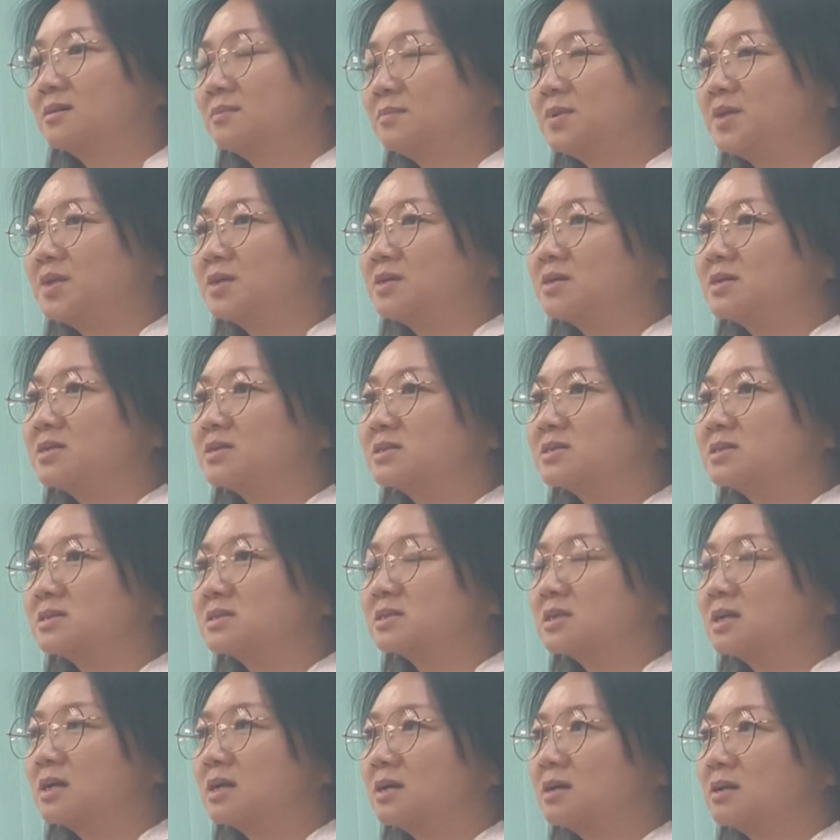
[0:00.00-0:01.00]
because
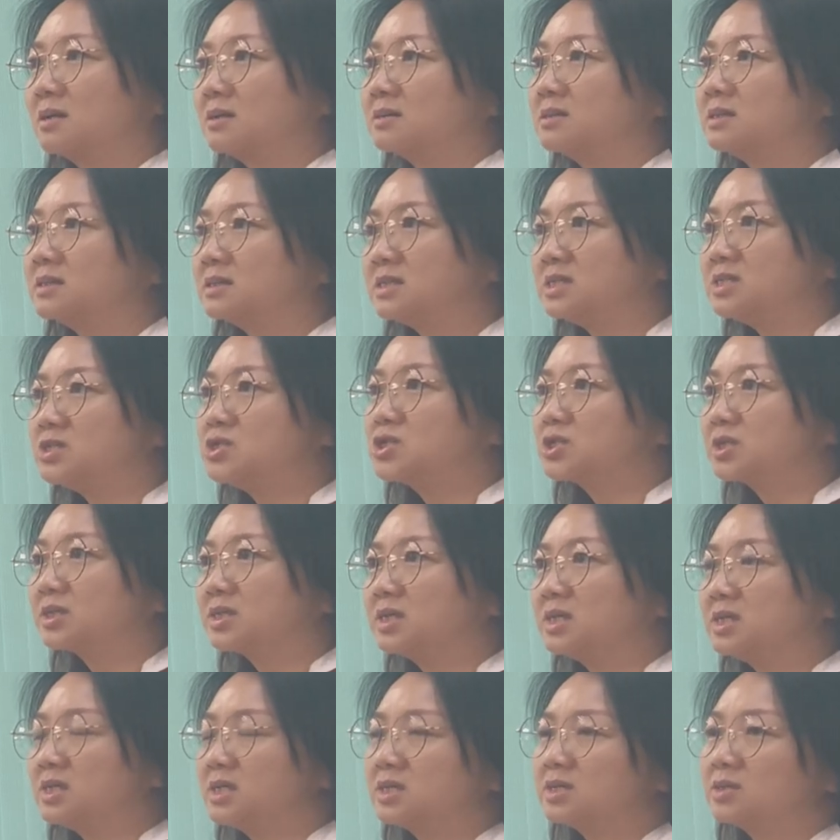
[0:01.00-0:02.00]
the teacher
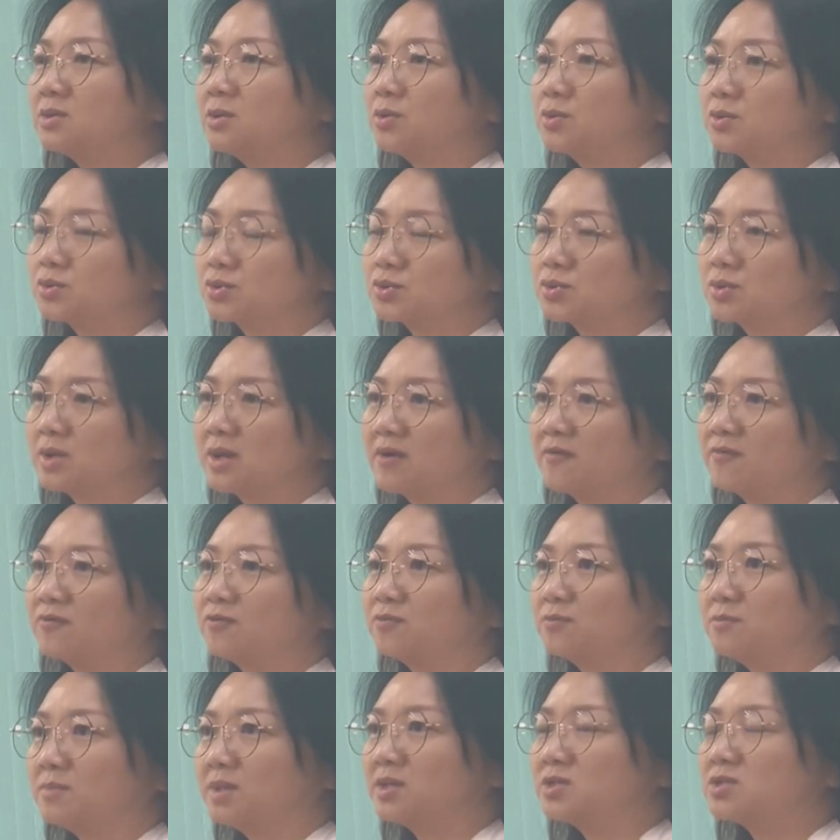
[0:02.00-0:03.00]
here also have to
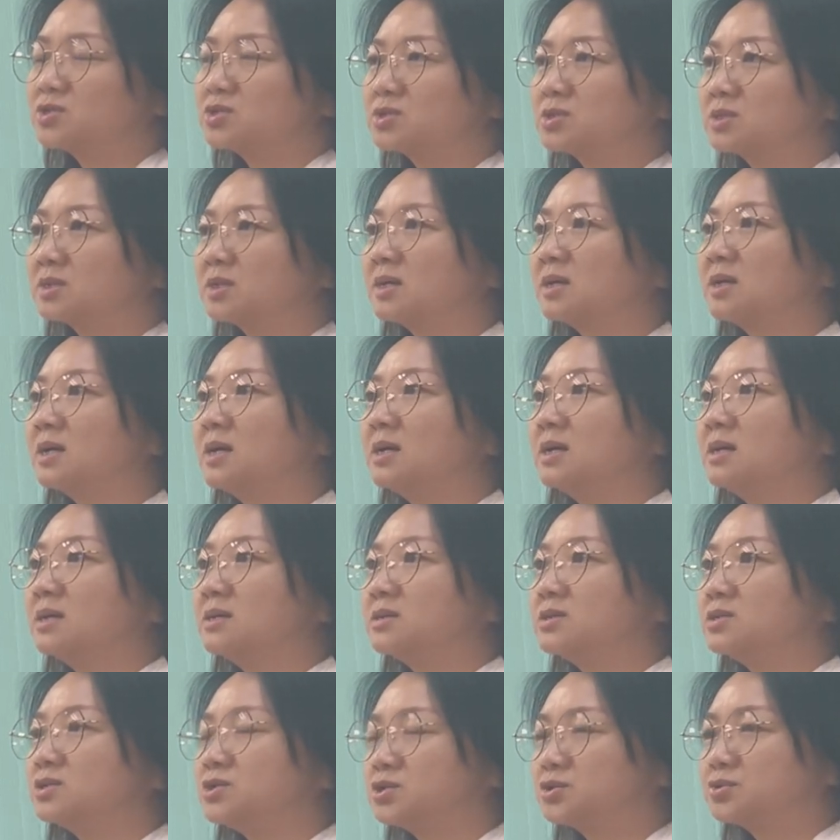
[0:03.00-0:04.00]
make sure
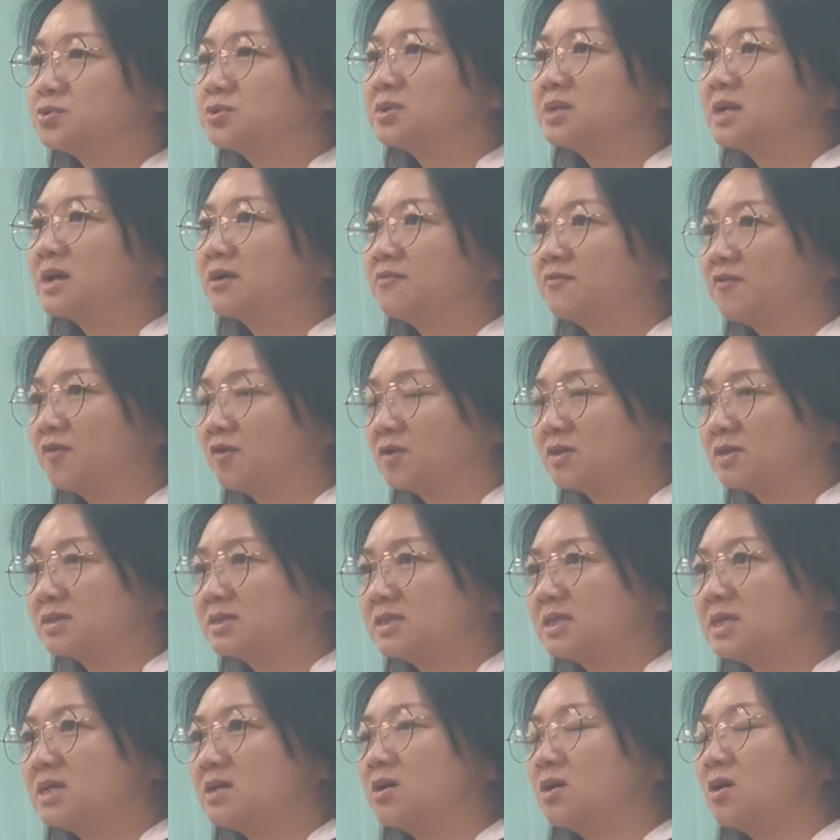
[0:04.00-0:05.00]
the children are
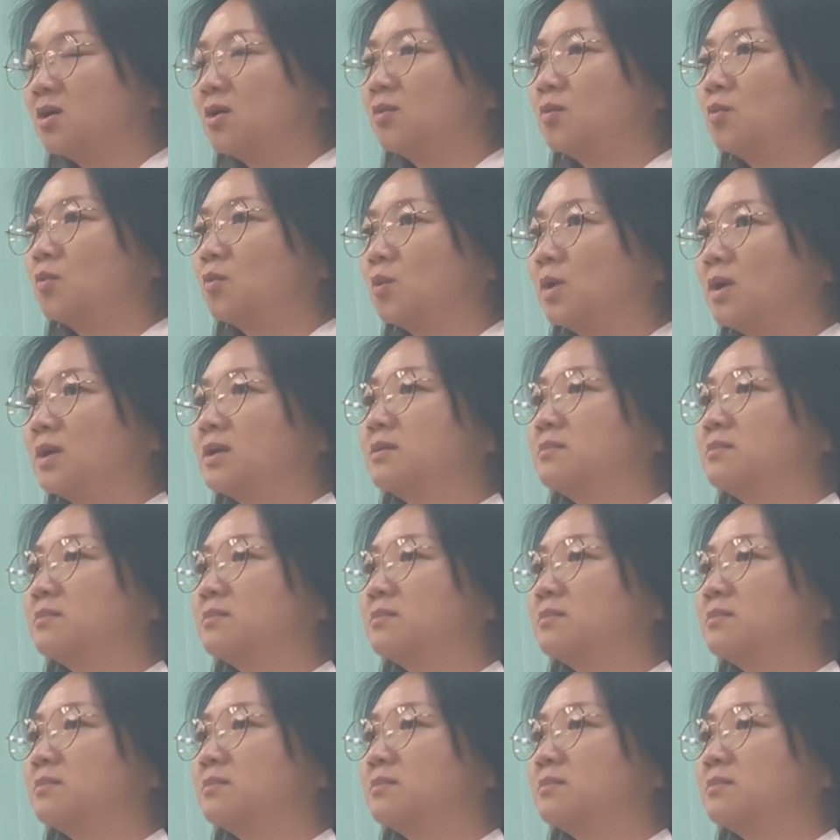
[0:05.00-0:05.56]
focusing on what